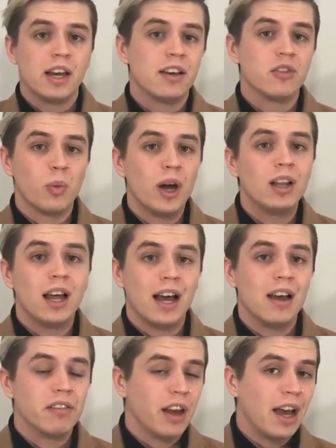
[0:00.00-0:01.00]
as well
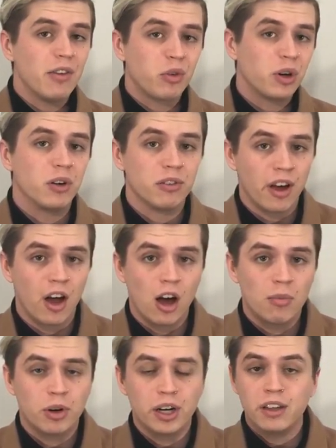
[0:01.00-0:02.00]
as Azrael's
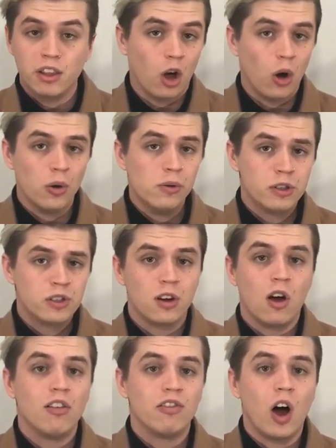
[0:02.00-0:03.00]
Armoury, the hosts
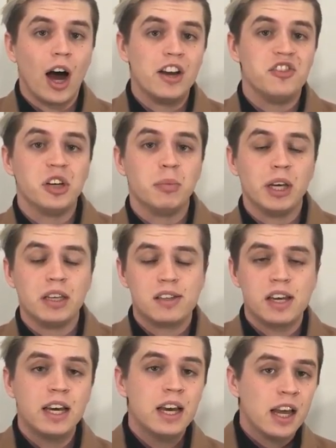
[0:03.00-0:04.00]
of
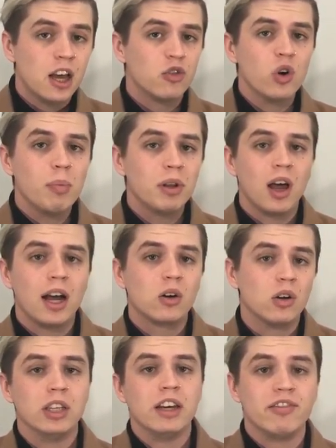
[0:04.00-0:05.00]
IGBC, and drop a like
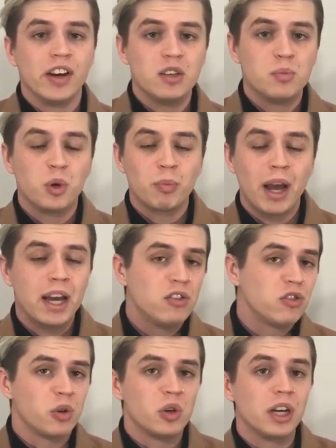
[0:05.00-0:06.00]
on their Facebook
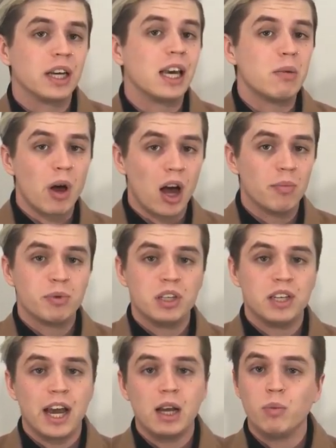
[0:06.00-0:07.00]
page so you can keep up to
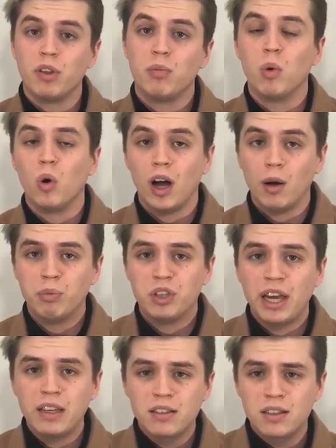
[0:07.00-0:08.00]
date with more
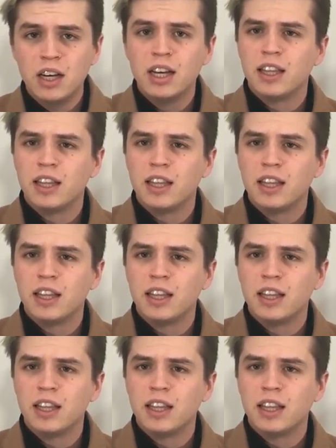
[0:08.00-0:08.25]
updates.